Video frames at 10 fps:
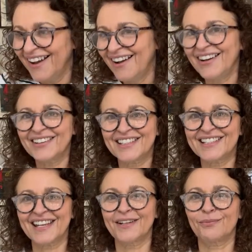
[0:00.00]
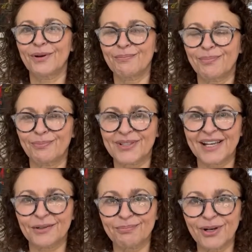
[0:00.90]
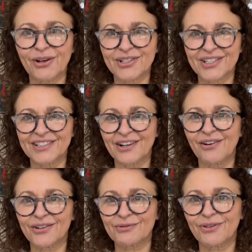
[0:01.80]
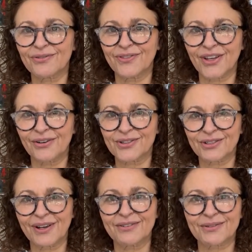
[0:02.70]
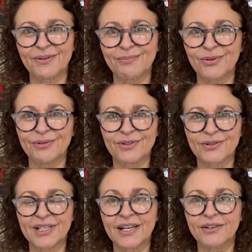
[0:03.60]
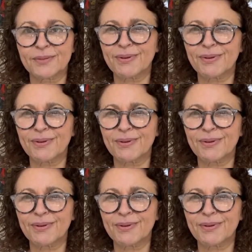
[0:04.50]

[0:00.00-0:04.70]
Her kid down and went down and blasted hard rock for the whole two hours at one point, which was hilarious.